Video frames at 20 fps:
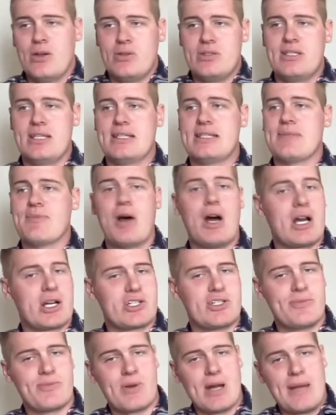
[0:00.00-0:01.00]
Did some
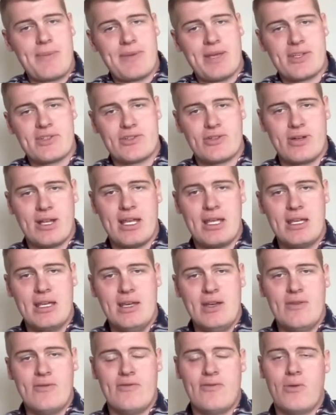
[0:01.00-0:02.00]
auction prep yesterday
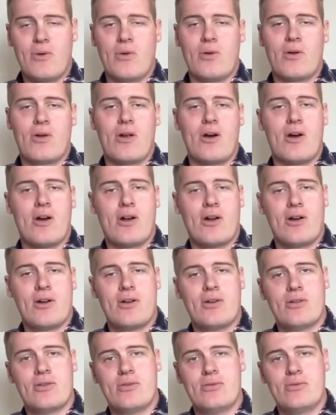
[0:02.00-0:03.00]
for
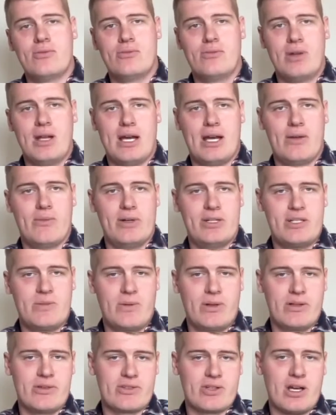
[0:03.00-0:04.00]
our Ritchie
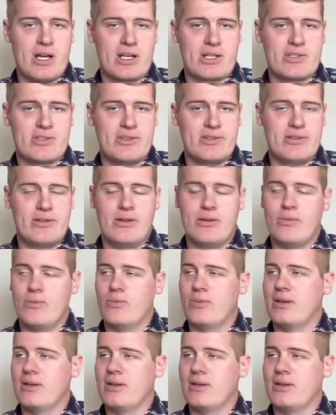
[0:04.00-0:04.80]
Brothers auction.